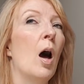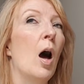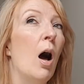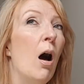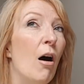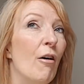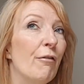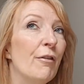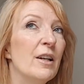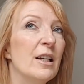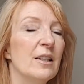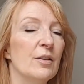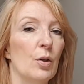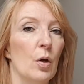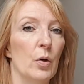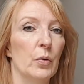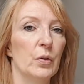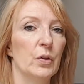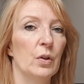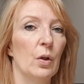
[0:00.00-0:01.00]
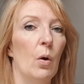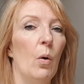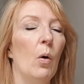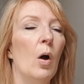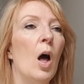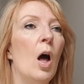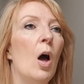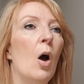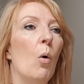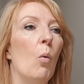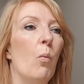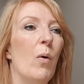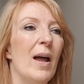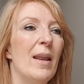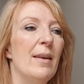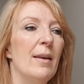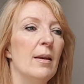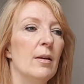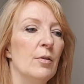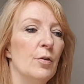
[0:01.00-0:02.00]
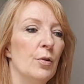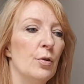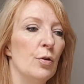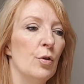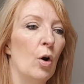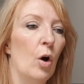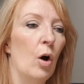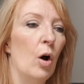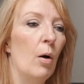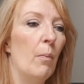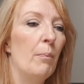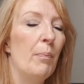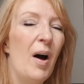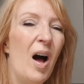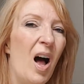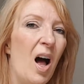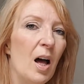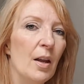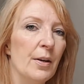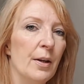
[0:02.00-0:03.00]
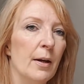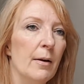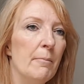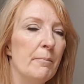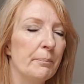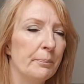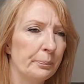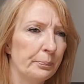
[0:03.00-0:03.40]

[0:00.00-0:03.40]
Often is also when your partner